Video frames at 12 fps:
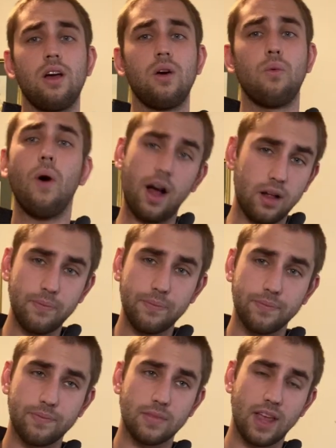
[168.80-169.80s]
Well,
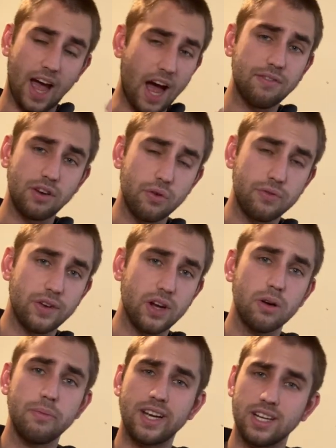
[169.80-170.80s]
have no
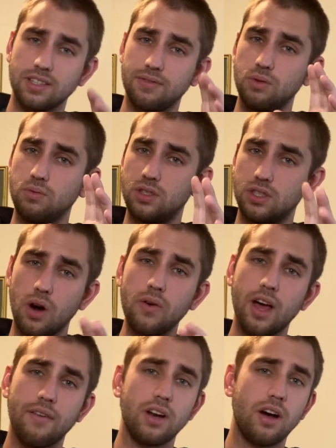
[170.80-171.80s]
fear because if you don't
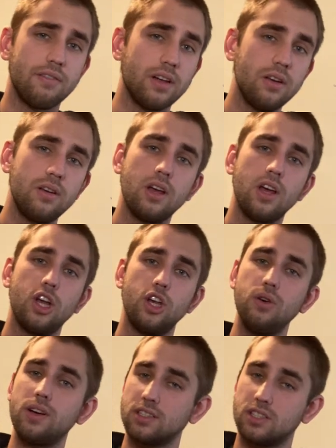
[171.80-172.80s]
have an oven,
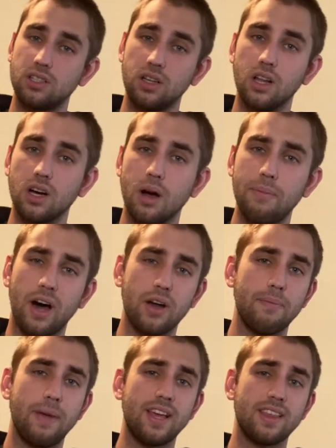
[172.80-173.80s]
you can still look up how to
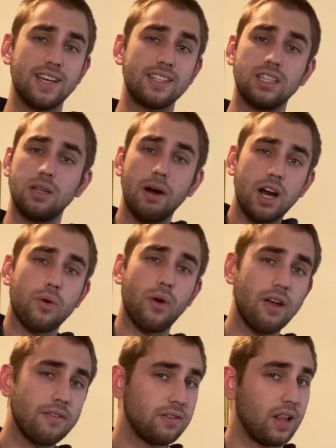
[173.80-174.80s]
make things in the
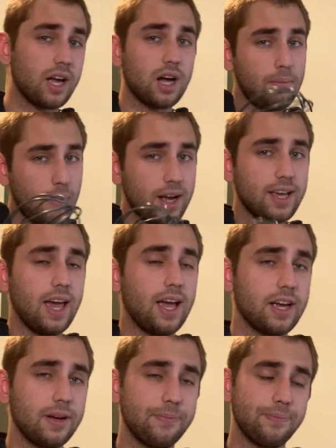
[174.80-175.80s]
microwave, like a mug
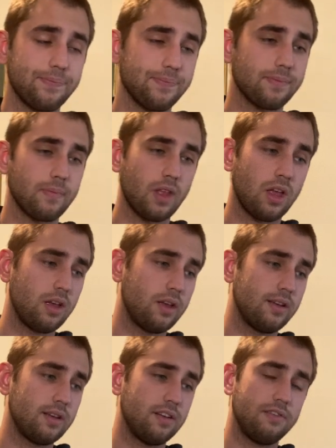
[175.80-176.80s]
cake.
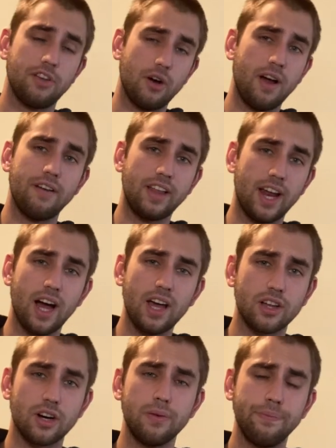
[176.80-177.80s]
If you don't have that
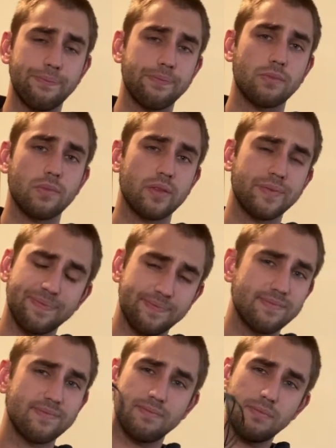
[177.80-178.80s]
either,
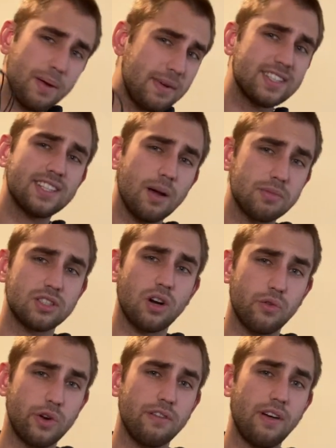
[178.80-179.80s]
maybe it's time to start
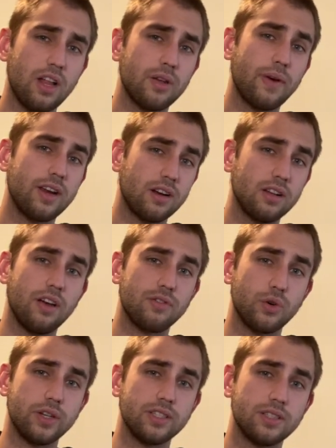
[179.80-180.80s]
reevaluating your life
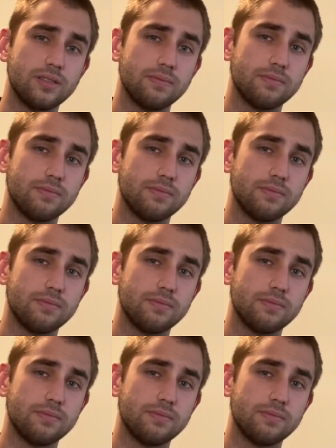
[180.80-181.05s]
choices.